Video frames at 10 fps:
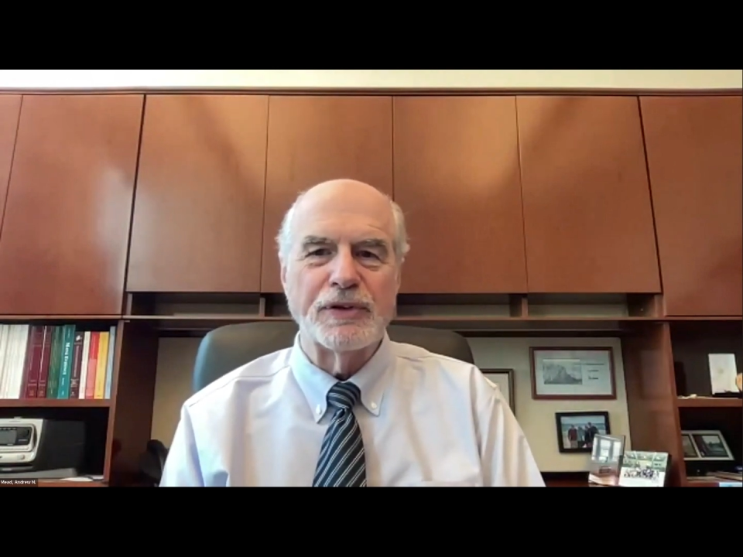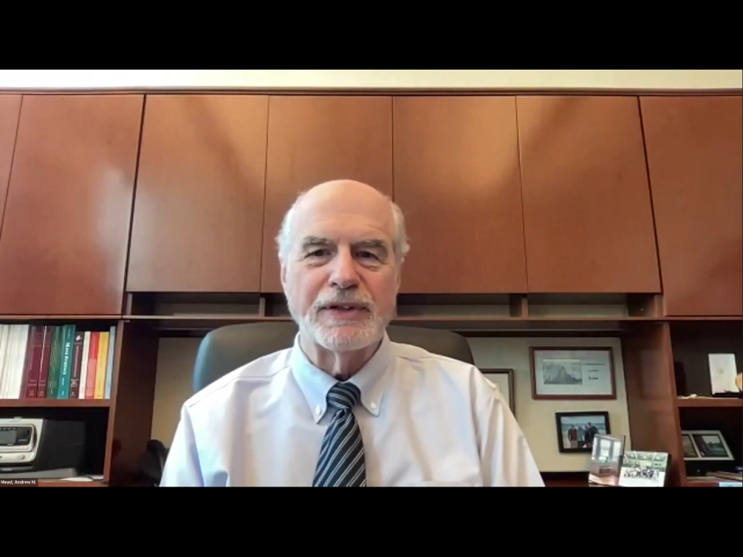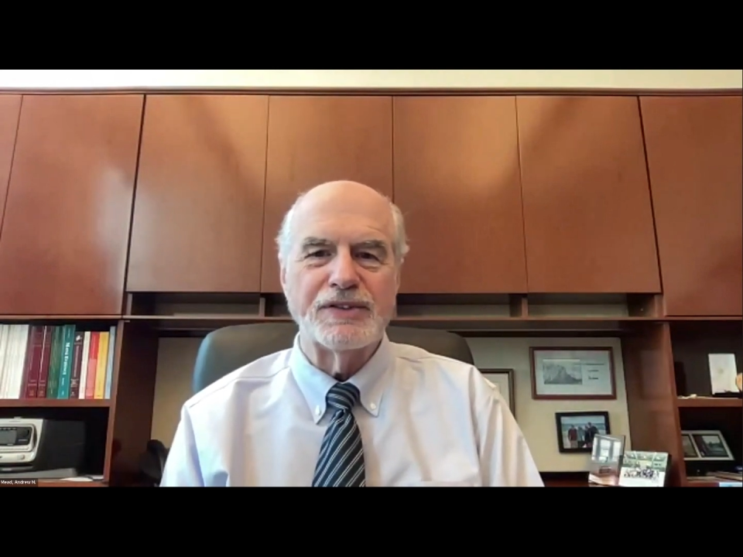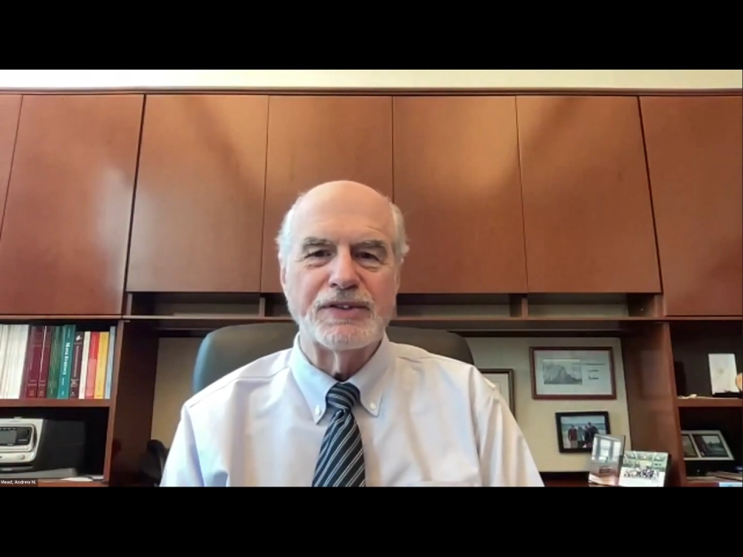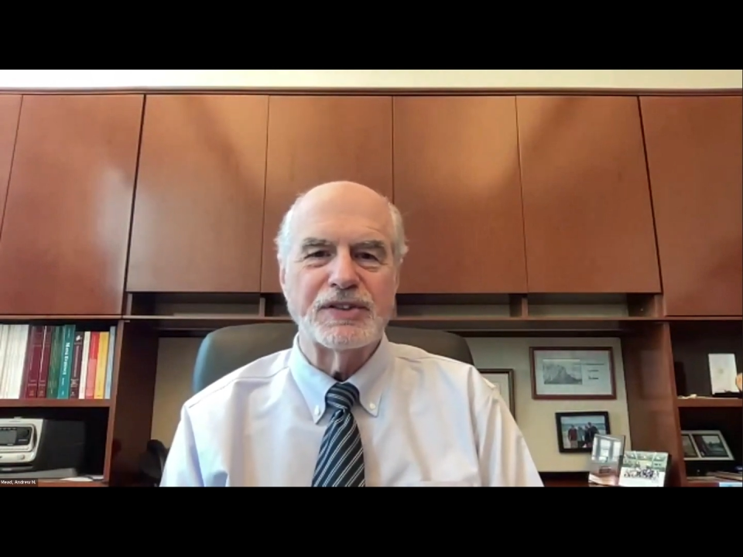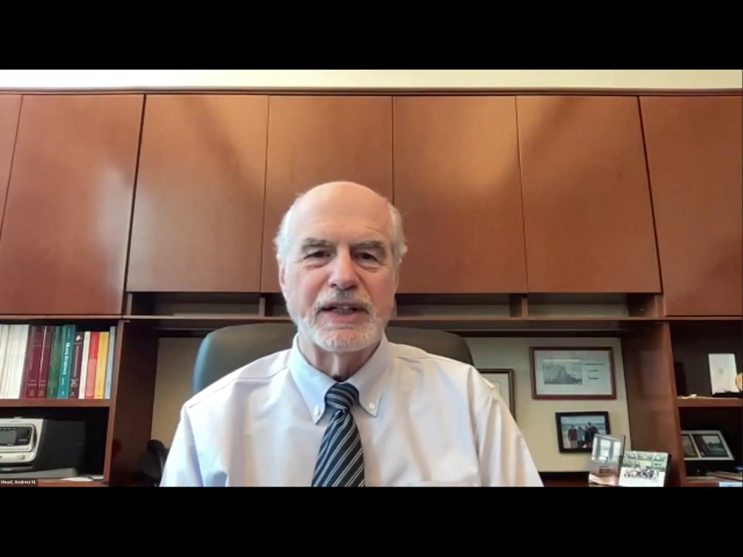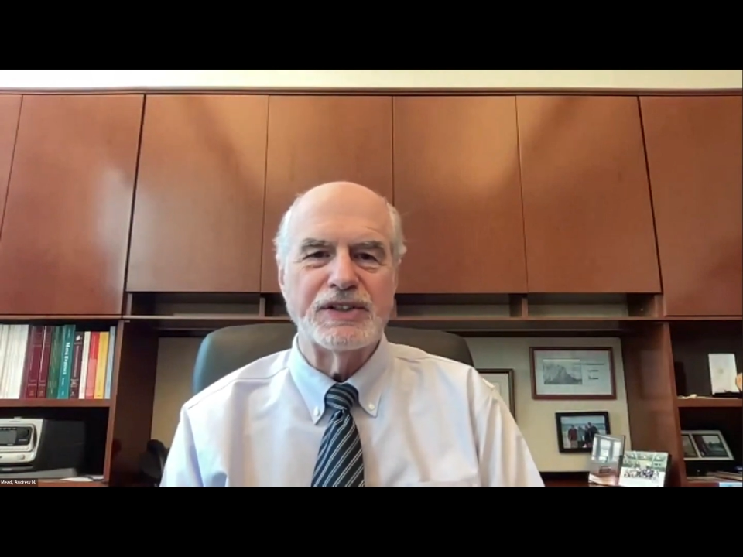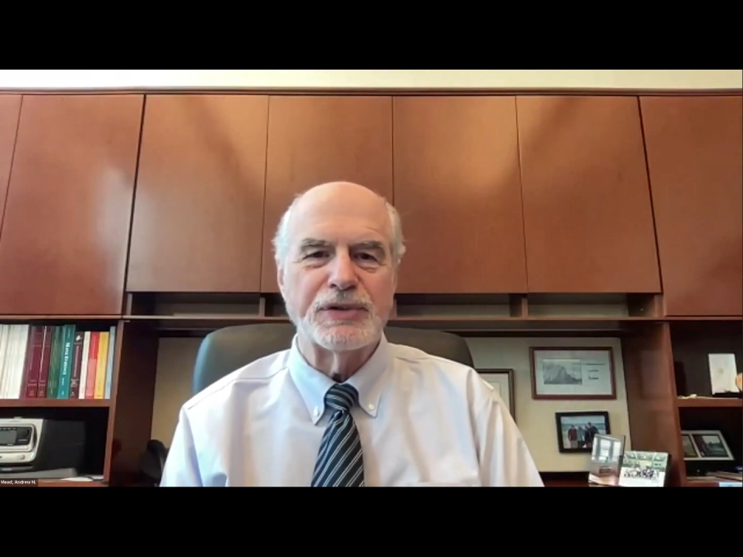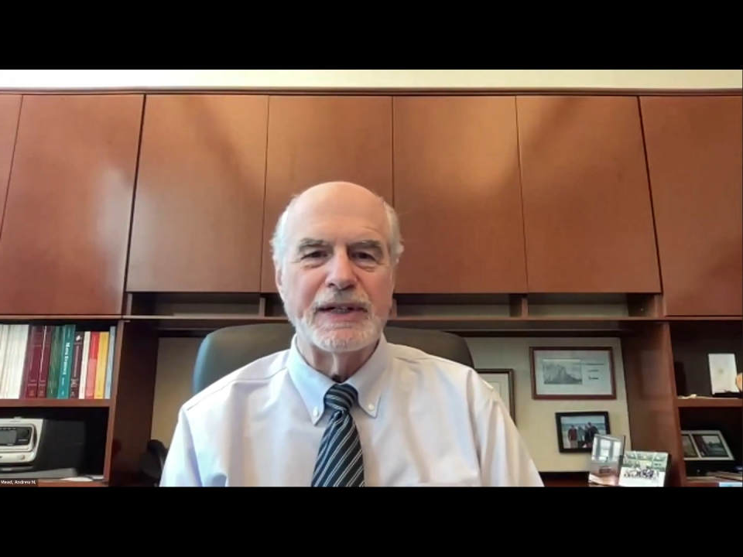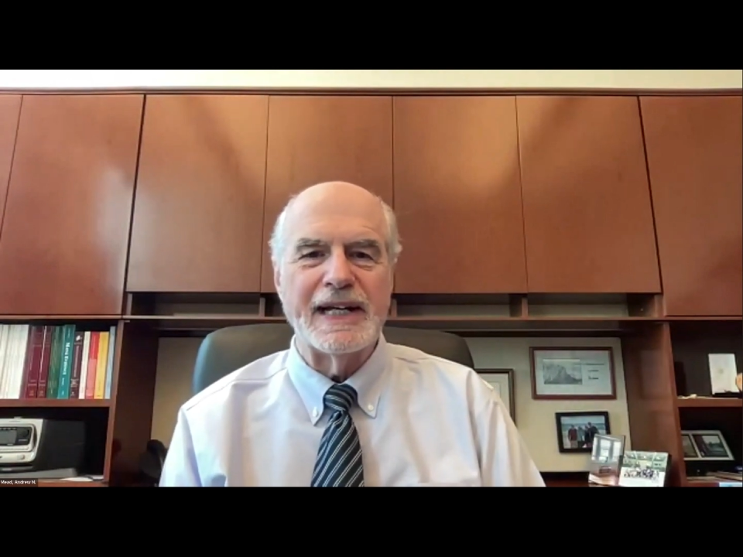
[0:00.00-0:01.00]
the
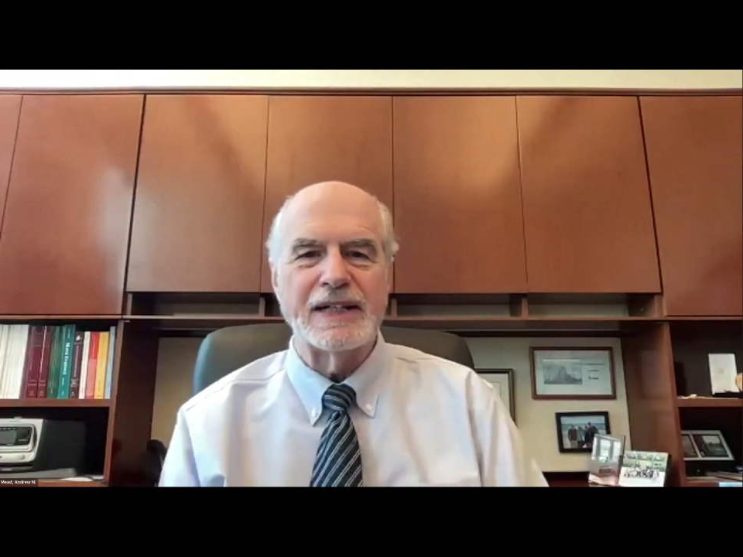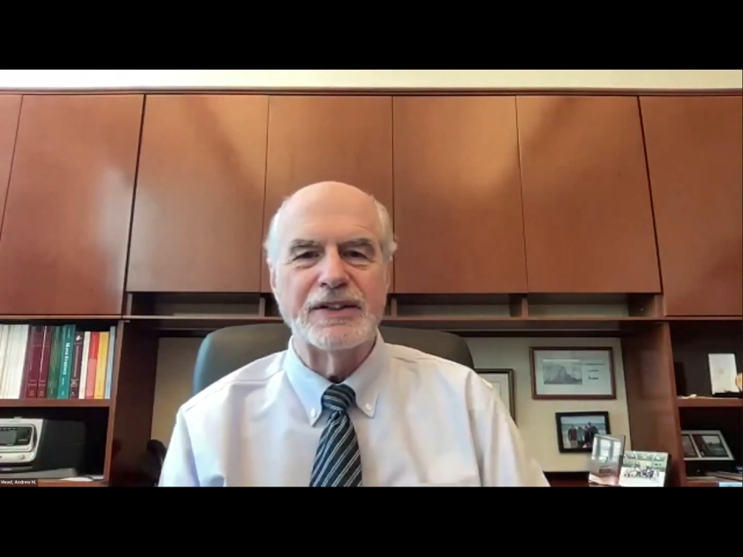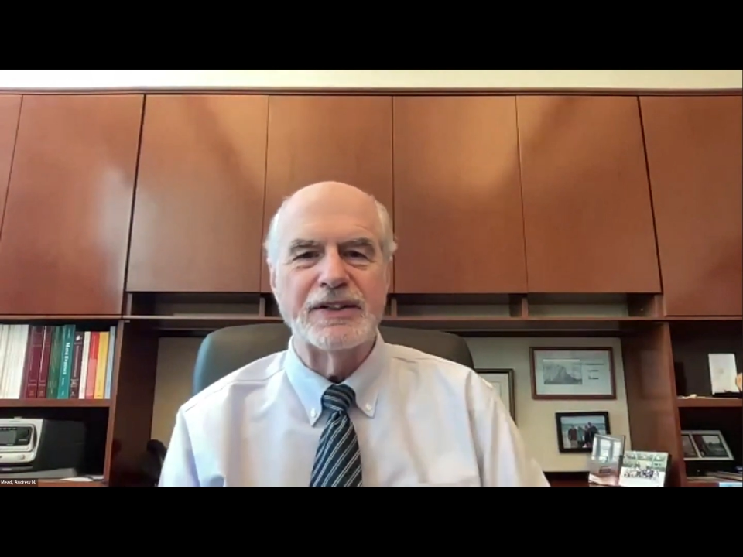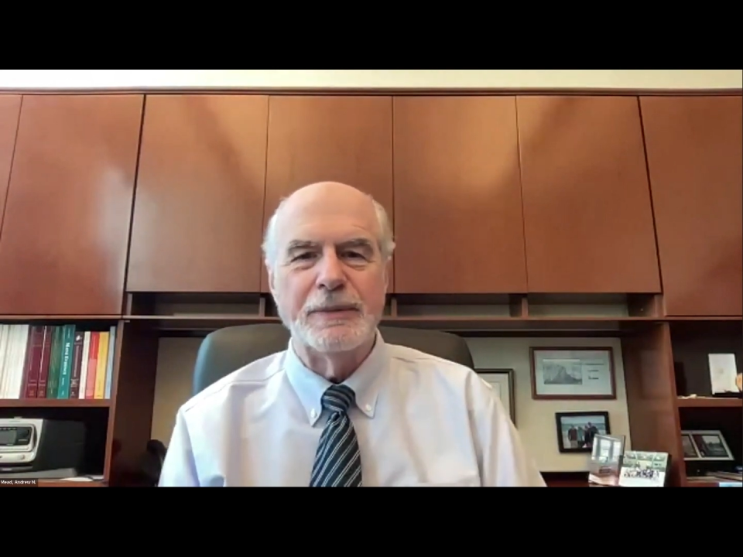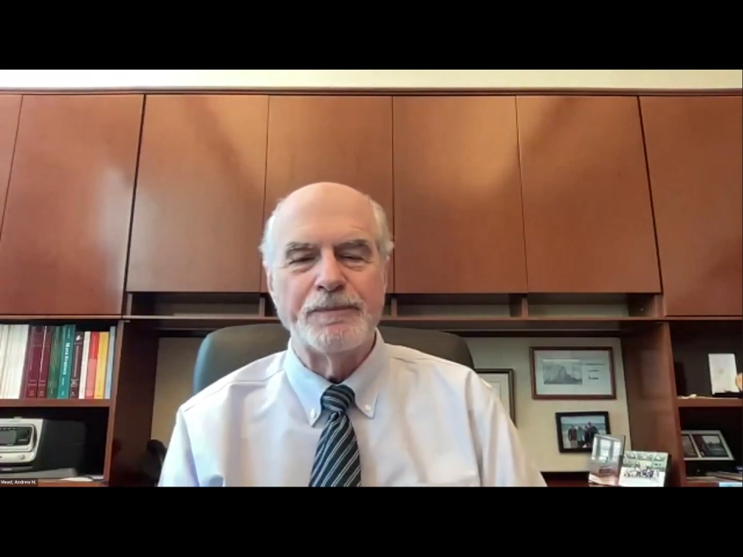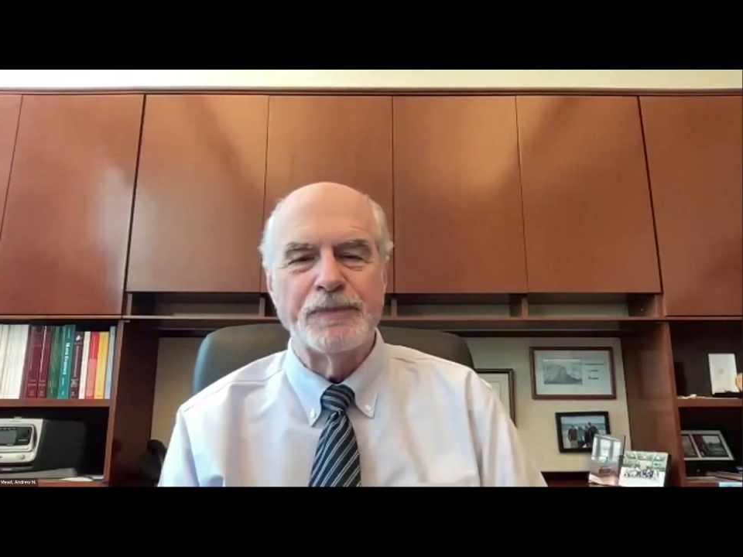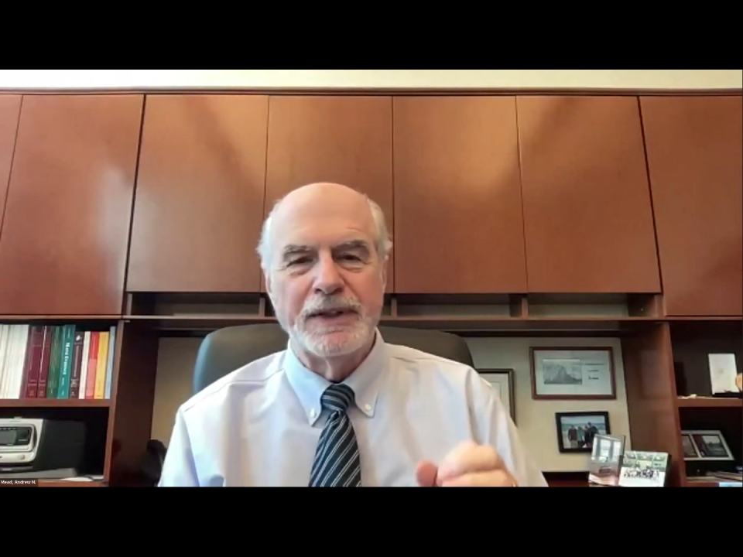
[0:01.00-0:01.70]
legislature enacted